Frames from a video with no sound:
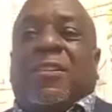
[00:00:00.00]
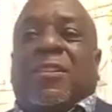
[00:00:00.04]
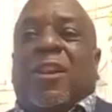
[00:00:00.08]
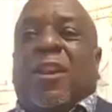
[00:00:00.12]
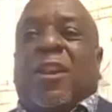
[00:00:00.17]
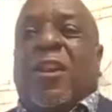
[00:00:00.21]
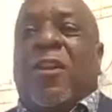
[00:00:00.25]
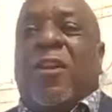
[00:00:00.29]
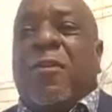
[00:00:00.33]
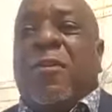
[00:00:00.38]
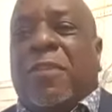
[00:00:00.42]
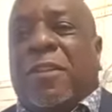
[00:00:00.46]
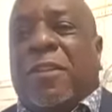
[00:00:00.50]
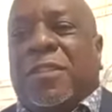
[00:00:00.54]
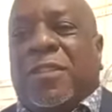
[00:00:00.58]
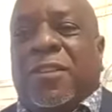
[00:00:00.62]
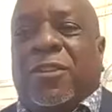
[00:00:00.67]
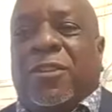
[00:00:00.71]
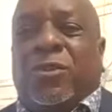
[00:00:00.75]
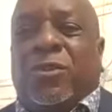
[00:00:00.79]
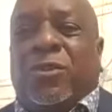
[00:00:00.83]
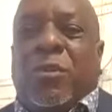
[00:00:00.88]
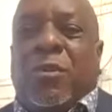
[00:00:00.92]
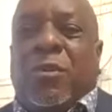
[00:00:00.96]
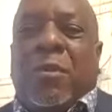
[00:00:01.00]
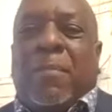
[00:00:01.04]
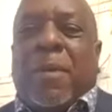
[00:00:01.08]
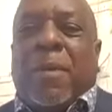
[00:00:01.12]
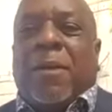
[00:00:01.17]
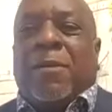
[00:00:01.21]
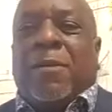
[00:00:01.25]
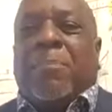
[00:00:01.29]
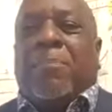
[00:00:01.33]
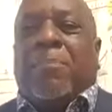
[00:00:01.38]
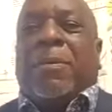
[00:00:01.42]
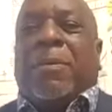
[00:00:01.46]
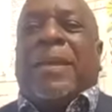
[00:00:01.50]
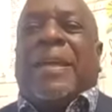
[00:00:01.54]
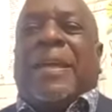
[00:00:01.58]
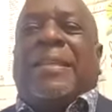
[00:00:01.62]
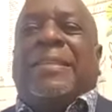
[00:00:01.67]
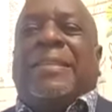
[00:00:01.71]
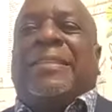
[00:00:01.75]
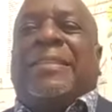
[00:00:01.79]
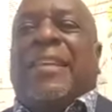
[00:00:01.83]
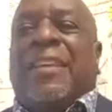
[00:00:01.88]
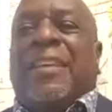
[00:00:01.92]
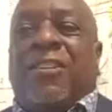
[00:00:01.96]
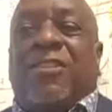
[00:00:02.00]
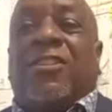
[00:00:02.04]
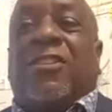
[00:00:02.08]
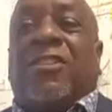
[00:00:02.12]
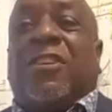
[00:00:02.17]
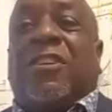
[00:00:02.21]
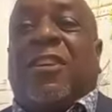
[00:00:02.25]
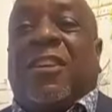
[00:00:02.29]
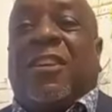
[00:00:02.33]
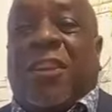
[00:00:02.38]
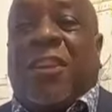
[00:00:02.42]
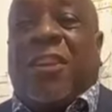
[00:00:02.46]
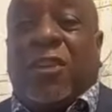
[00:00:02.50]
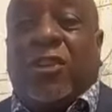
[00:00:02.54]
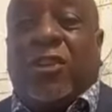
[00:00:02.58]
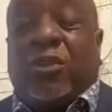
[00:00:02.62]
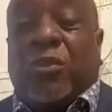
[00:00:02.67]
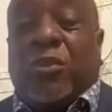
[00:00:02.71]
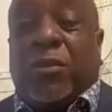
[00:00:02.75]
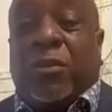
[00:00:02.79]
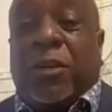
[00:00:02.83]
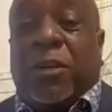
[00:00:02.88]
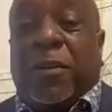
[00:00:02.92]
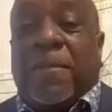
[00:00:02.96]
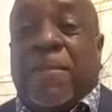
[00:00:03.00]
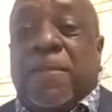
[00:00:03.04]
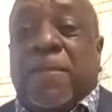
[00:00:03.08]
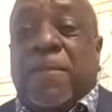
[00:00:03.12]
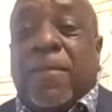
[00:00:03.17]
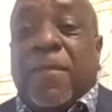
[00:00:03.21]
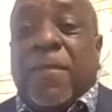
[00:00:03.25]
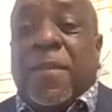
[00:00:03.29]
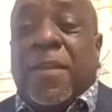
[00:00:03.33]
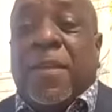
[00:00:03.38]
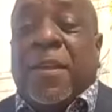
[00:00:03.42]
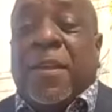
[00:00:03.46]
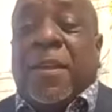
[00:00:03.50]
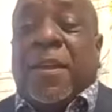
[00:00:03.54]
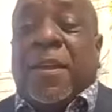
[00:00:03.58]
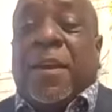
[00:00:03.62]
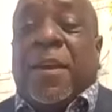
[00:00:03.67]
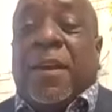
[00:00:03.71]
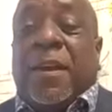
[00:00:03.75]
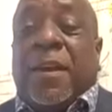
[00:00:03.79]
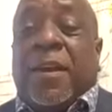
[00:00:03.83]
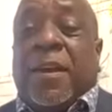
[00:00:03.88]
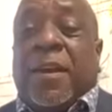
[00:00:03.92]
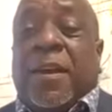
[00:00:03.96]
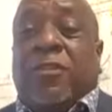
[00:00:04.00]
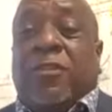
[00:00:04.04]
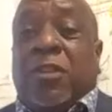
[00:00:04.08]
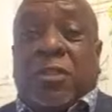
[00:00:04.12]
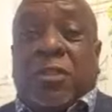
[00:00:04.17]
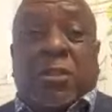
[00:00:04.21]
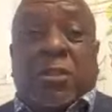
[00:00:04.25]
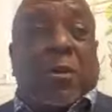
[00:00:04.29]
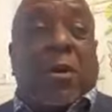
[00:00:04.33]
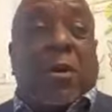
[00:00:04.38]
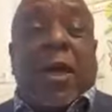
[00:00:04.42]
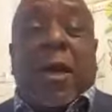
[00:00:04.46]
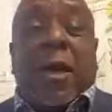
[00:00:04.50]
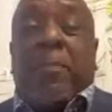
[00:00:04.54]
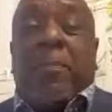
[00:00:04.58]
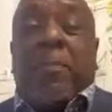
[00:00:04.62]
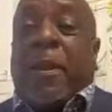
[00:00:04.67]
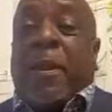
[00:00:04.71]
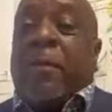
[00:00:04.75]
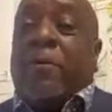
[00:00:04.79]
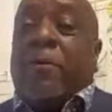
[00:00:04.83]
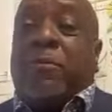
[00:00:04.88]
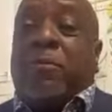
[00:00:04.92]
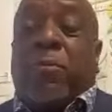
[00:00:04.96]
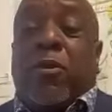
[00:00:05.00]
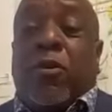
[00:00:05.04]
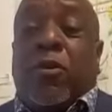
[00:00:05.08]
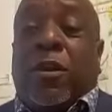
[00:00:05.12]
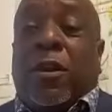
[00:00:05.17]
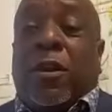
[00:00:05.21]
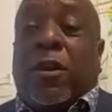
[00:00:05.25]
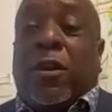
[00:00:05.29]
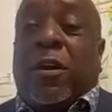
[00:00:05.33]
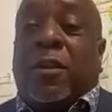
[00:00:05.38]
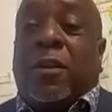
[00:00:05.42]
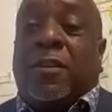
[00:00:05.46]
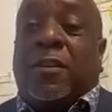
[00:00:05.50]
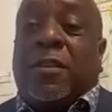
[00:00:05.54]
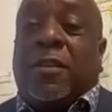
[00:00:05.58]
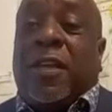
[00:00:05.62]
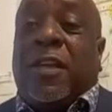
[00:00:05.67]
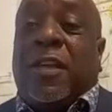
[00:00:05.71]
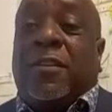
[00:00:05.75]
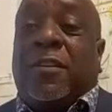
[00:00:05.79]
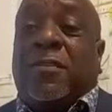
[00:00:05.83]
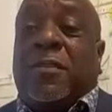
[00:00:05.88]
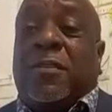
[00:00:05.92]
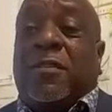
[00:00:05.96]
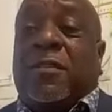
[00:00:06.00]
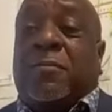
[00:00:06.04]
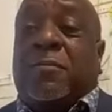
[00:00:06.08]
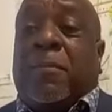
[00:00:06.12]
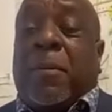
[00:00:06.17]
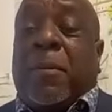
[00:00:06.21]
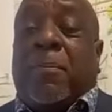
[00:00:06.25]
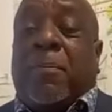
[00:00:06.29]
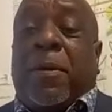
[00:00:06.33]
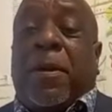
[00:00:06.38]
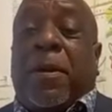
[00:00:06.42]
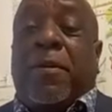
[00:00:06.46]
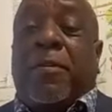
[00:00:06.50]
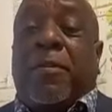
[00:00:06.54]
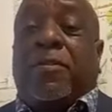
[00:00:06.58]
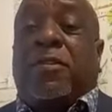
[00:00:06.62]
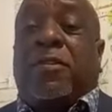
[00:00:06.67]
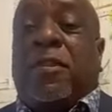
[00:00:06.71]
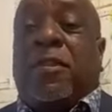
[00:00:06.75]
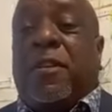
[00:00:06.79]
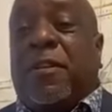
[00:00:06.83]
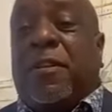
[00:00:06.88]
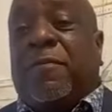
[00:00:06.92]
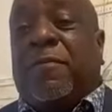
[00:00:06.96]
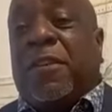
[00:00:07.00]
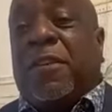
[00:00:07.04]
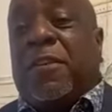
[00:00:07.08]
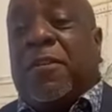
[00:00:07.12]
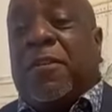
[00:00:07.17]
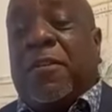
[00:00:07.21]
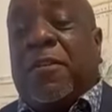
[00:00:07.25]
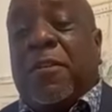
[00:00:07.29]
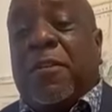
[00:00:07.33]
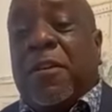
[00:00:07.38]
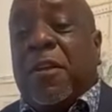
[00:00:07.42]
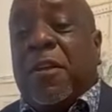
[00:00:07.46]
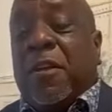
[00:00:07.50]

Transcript: to, learn this history about plantation country. Uh, just so happened I was born in Los Angeles. My parents lived here